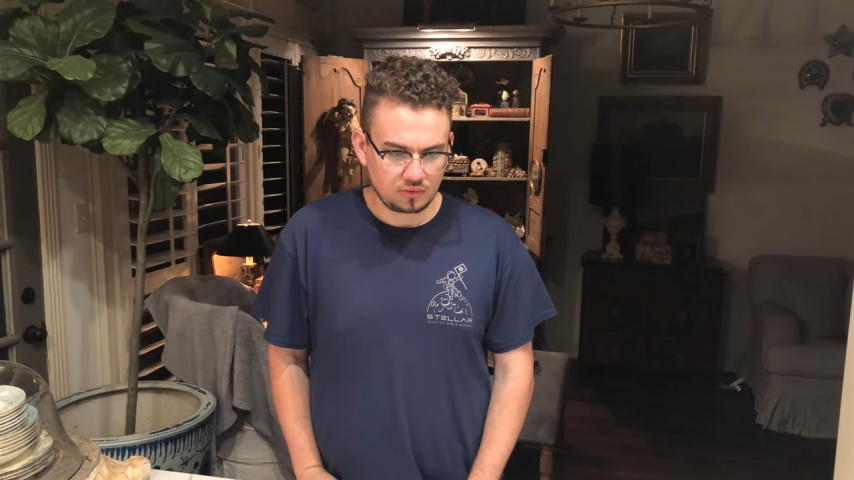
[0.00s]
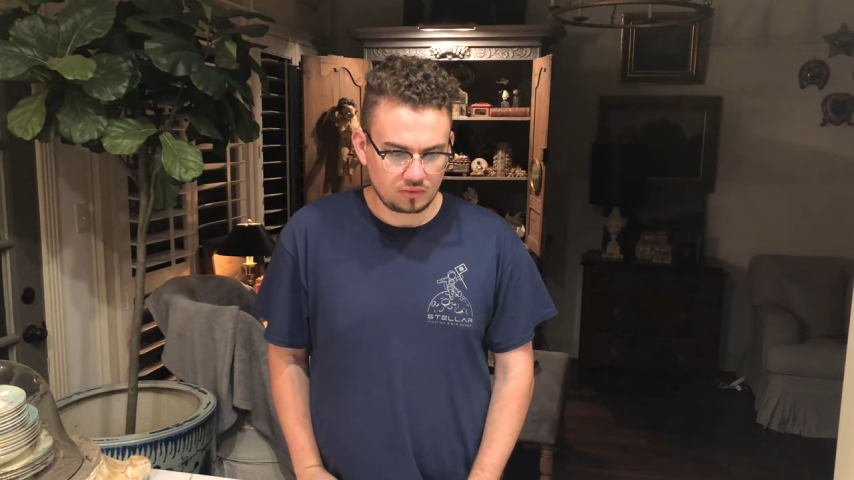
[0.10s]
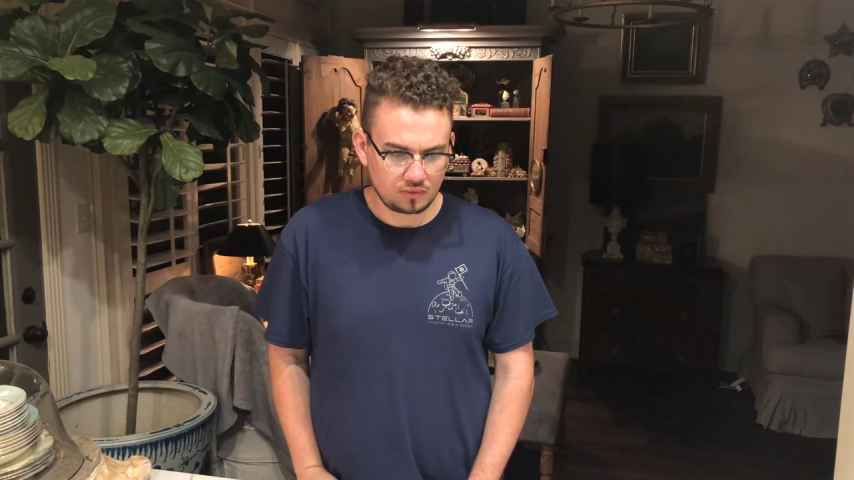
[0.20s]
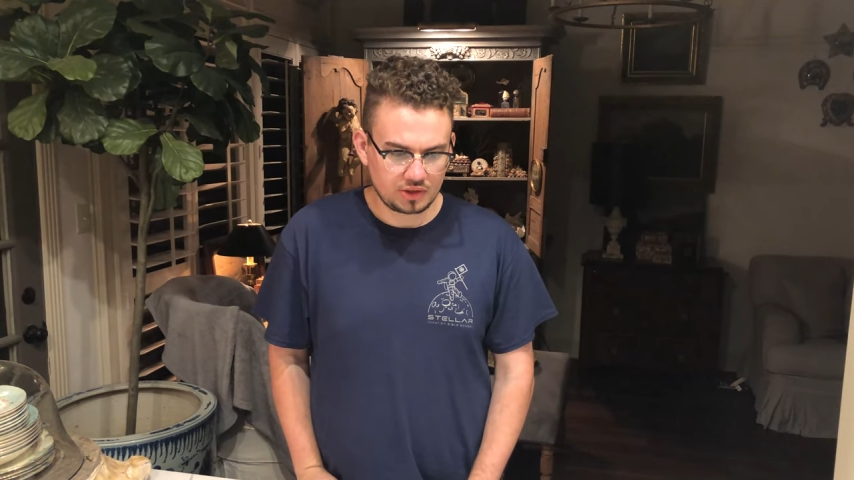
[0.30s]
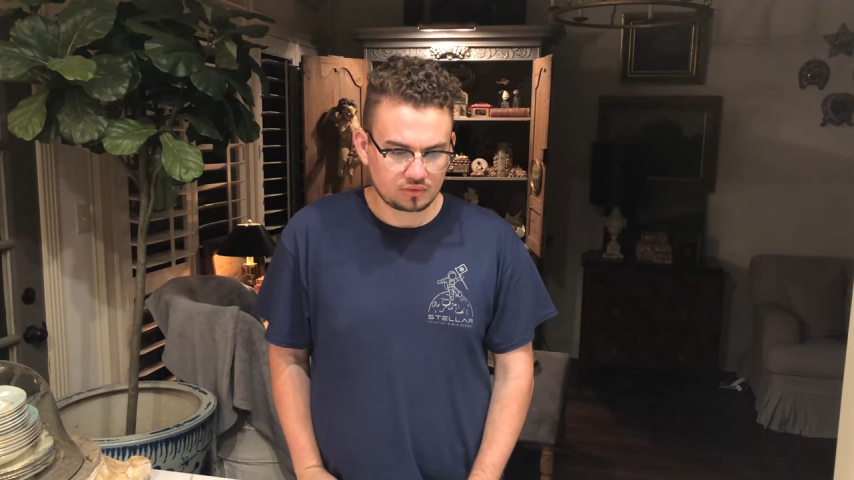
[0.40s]

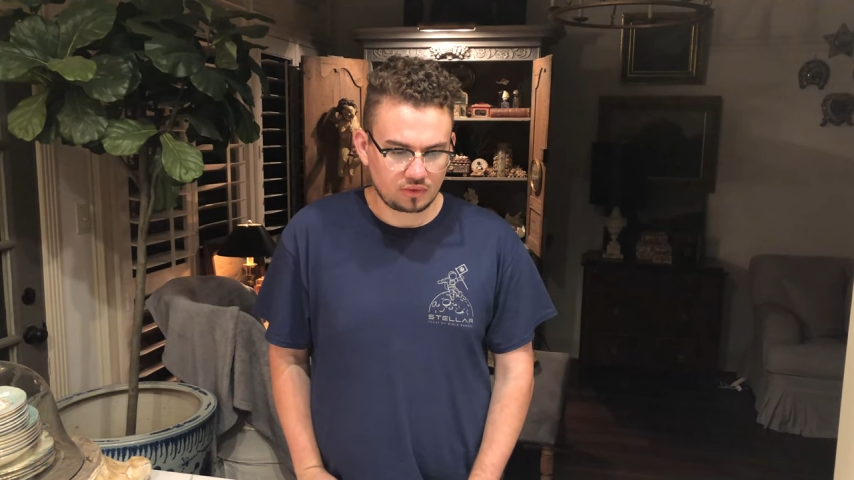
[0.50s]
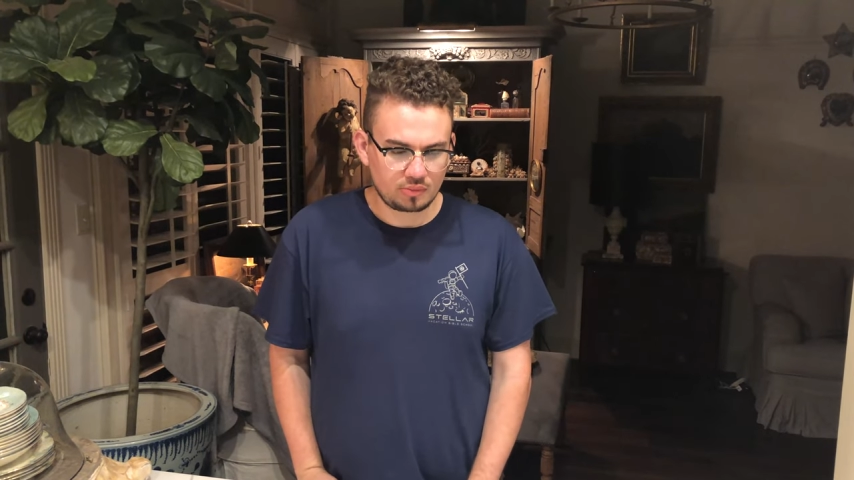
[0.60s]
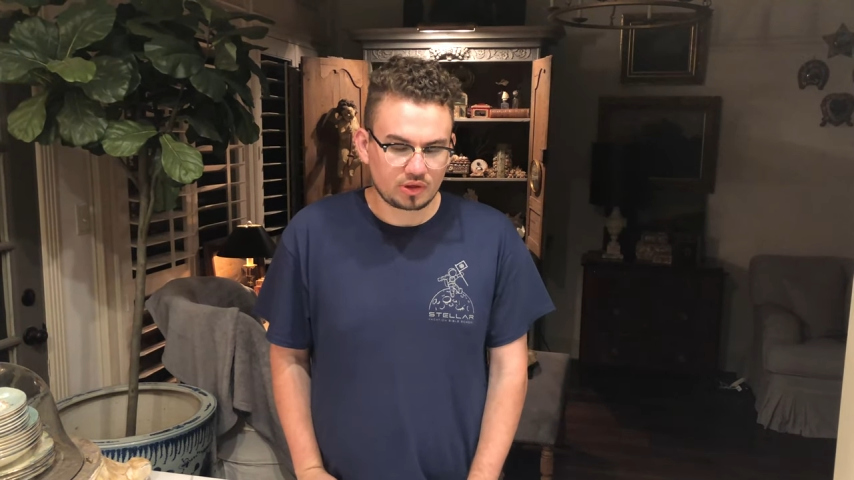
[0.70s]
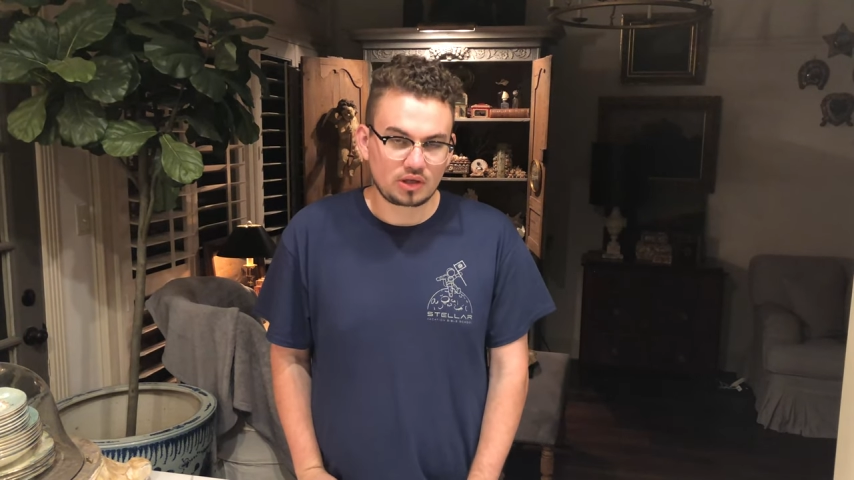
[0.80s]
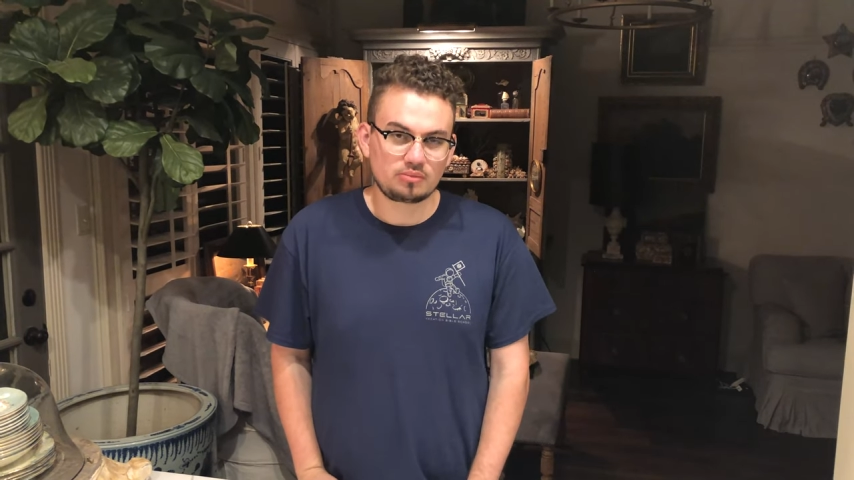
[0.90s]
The reason why we
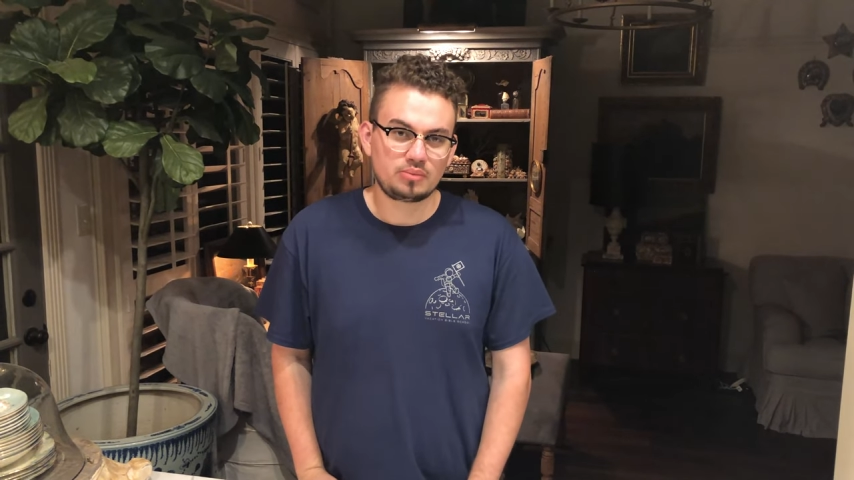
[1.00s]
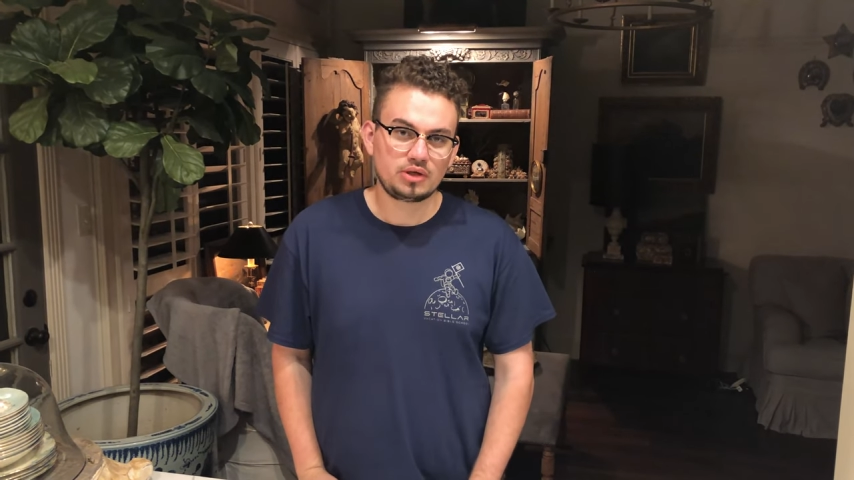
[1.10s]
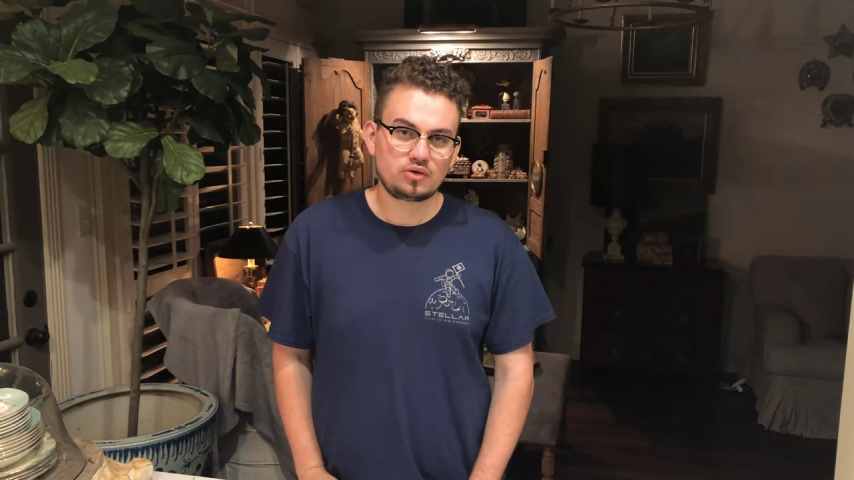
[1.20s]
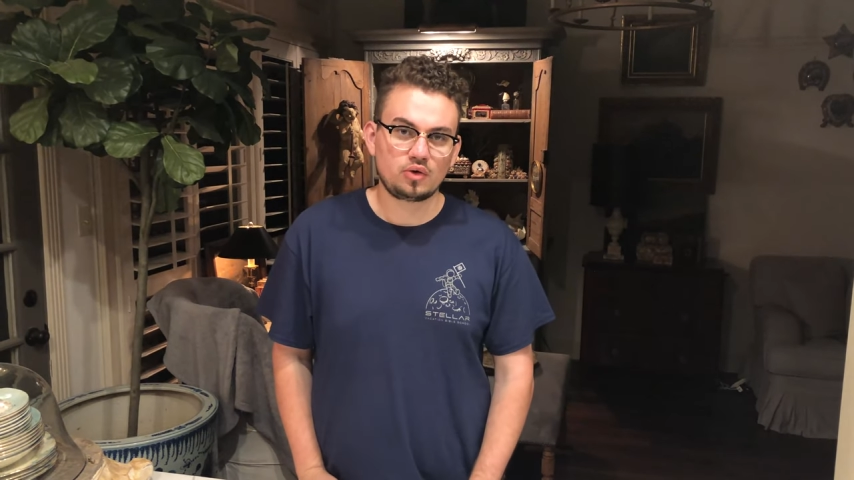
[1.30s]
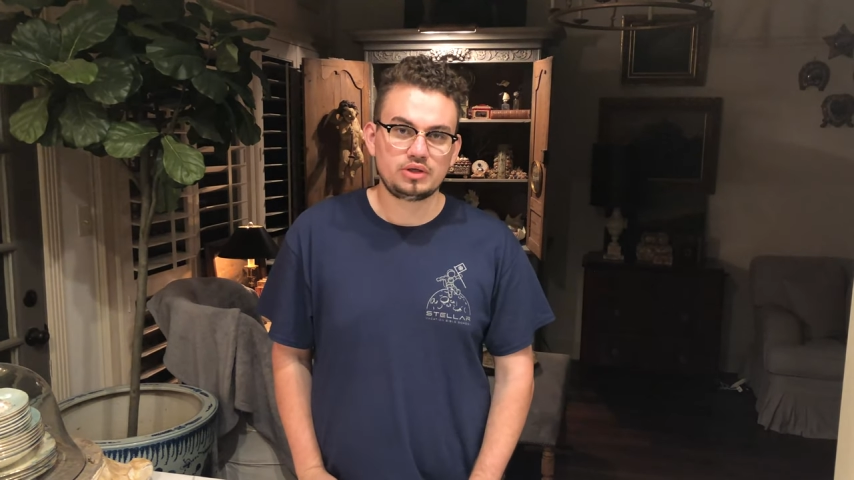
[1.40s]
bring up
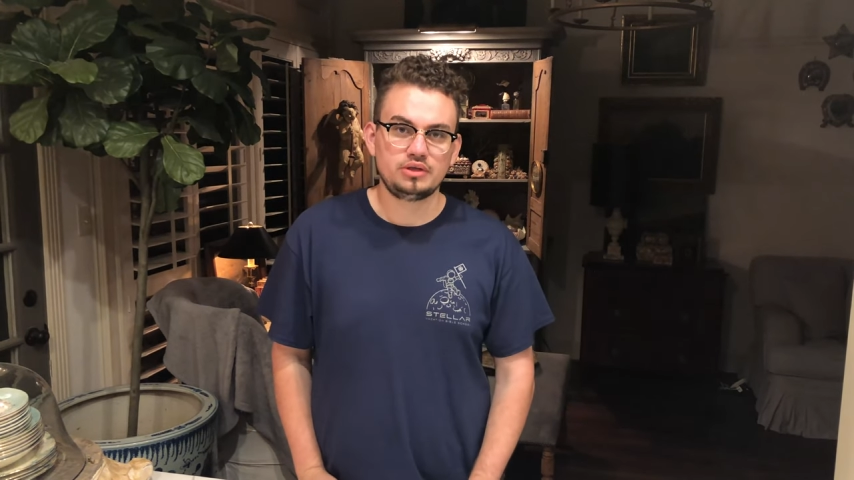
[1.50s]
big coin